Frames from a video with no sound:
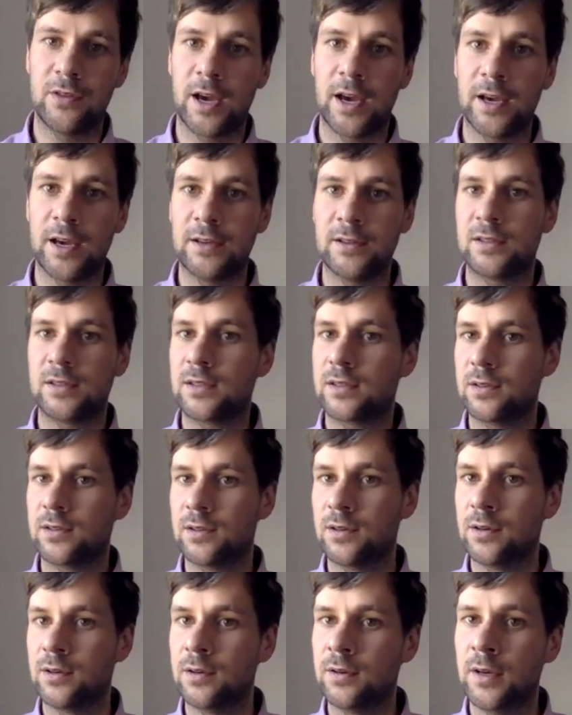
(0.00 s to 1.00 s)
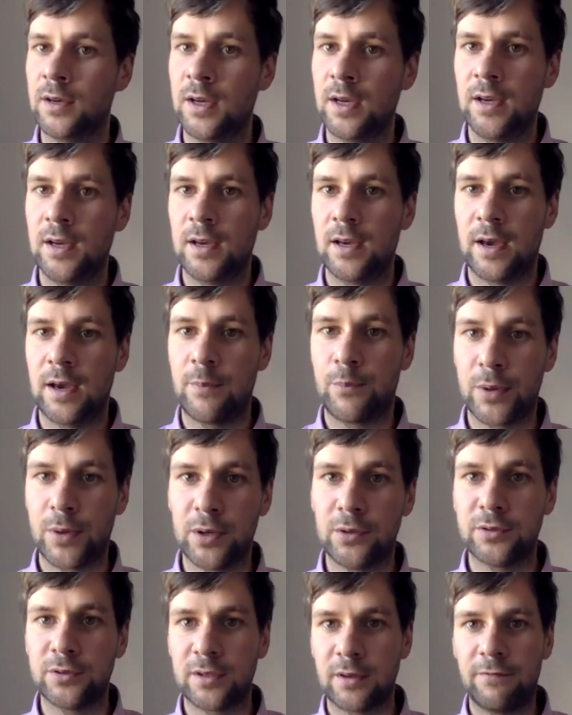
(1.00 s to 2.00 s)
that is to
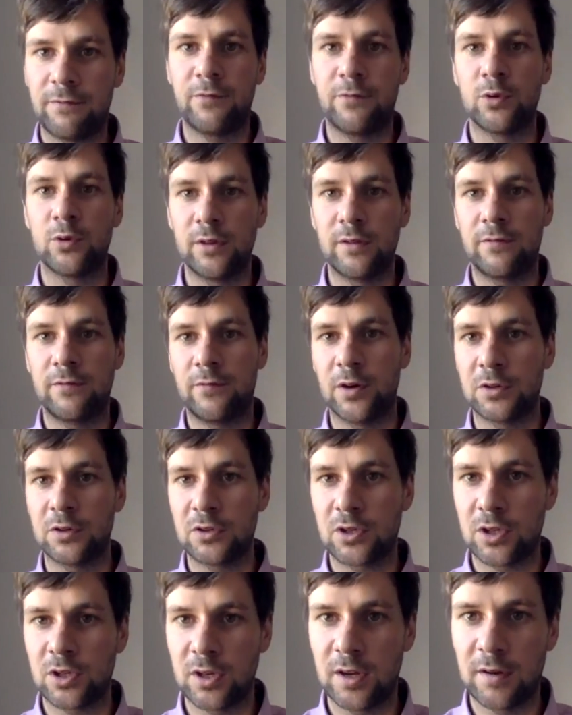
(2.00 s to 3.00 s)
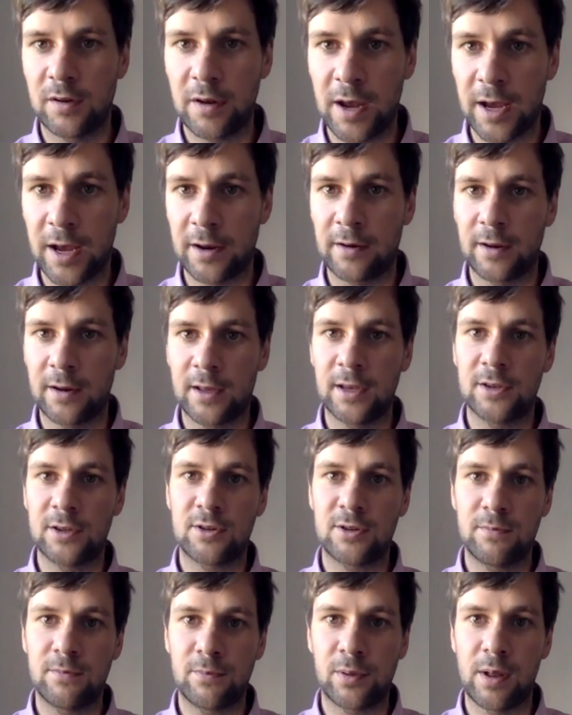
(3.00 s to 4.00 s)
build a fully functioning
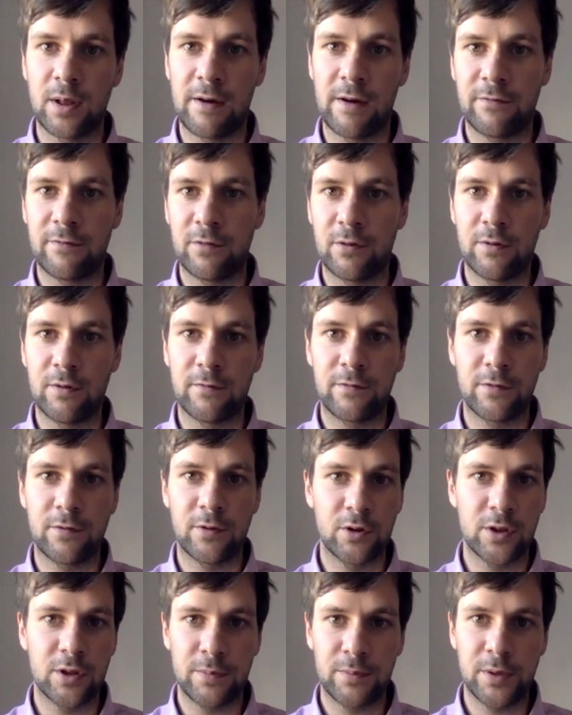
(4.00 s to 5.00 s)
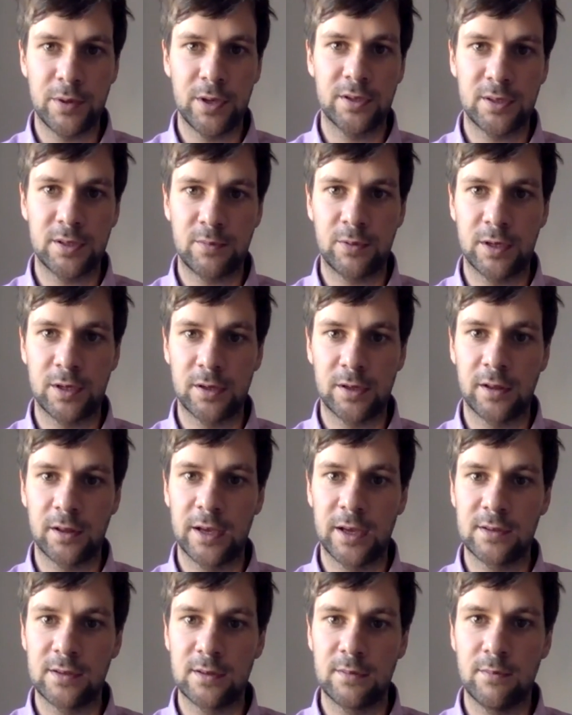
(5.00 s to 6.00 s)
aggregation platform for the peer to peer
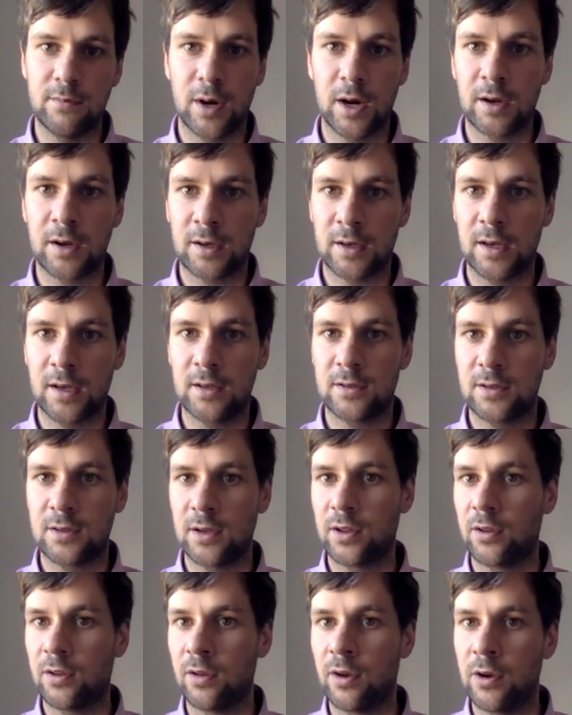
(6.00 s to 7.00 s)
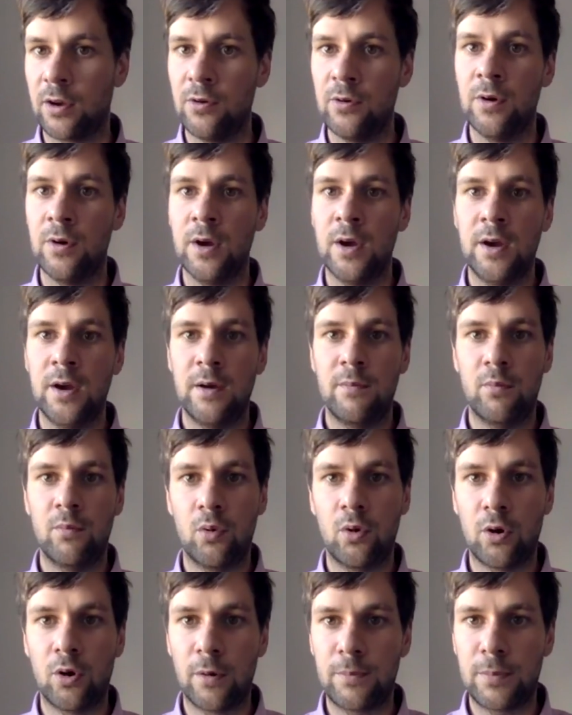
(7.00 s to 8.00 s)
lending market to allow
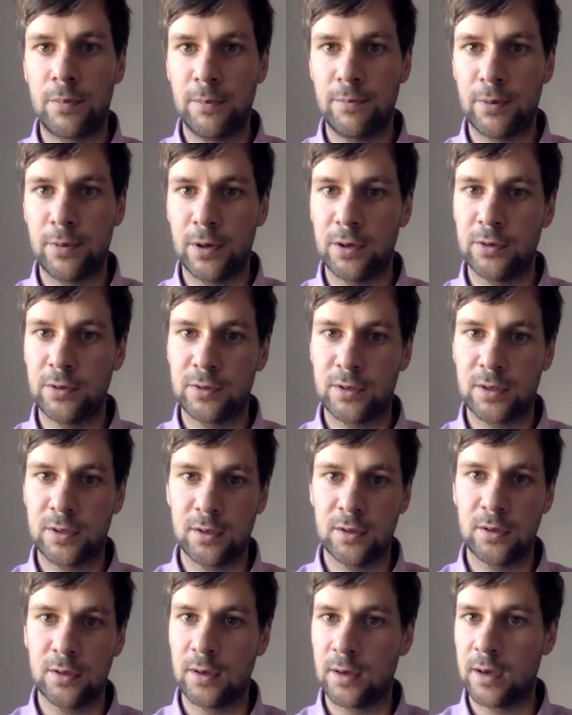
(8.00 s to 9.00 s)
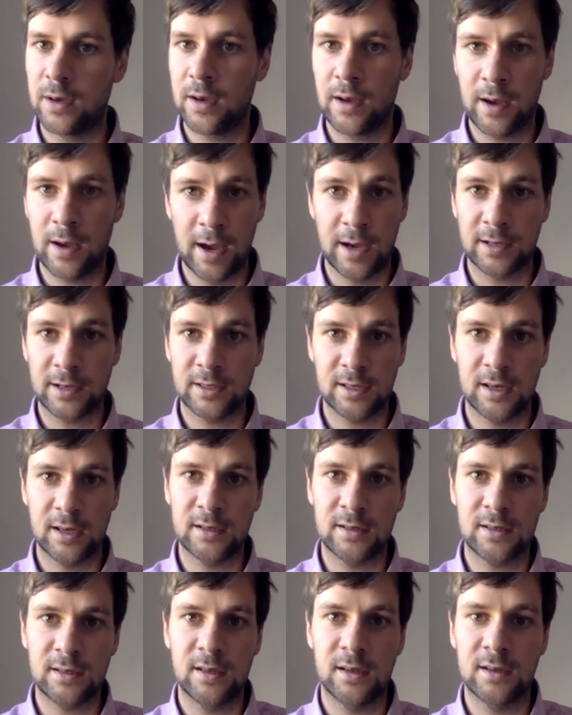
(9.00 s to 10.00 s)
more people to
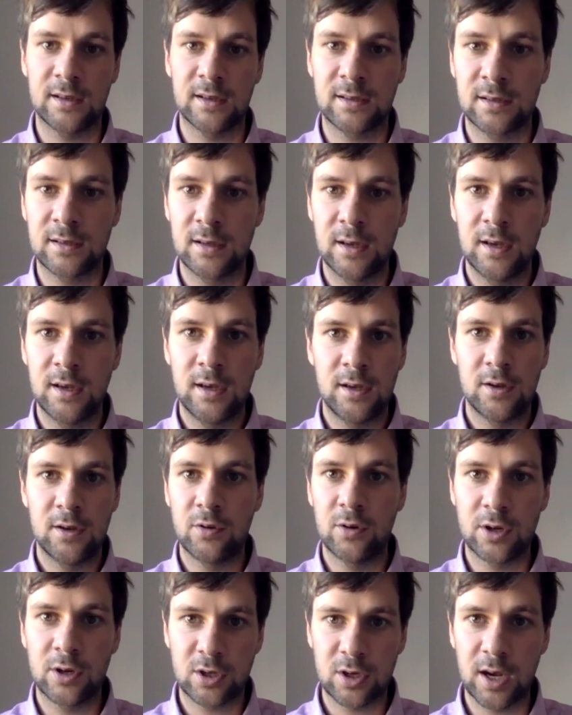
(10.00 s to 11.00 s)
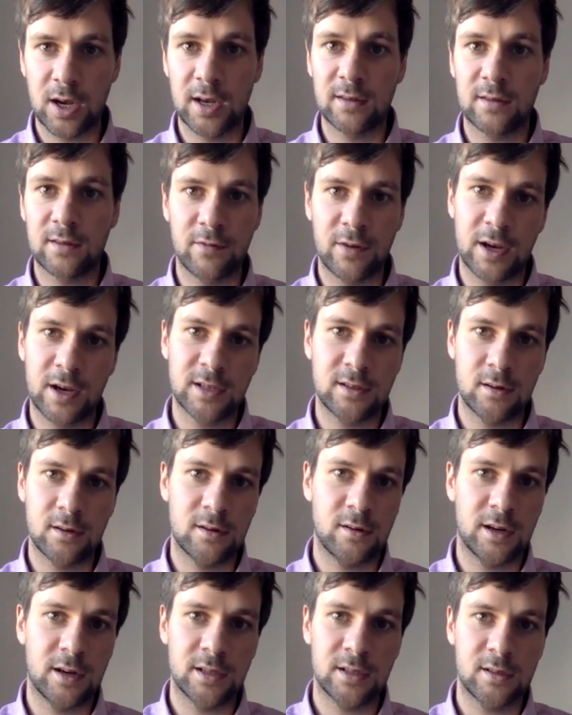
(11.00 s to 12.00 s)
access this you know, attractive asset
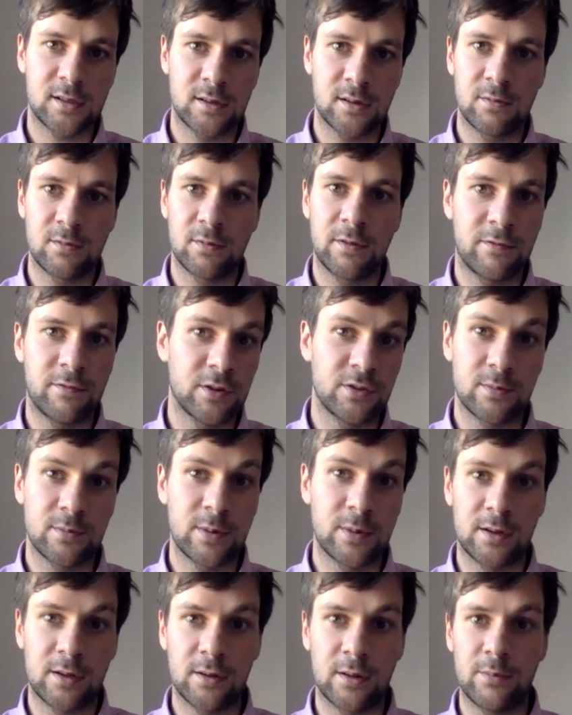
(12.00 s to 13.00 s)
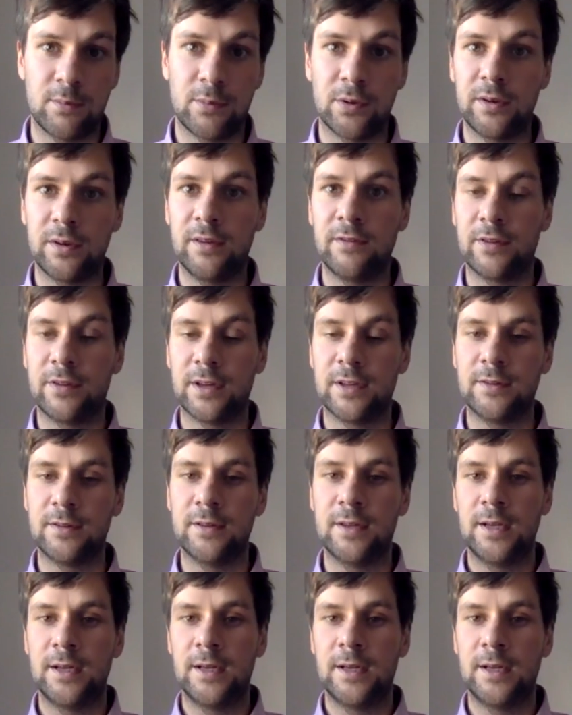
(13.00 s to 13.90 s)
class that we fundamentally believe in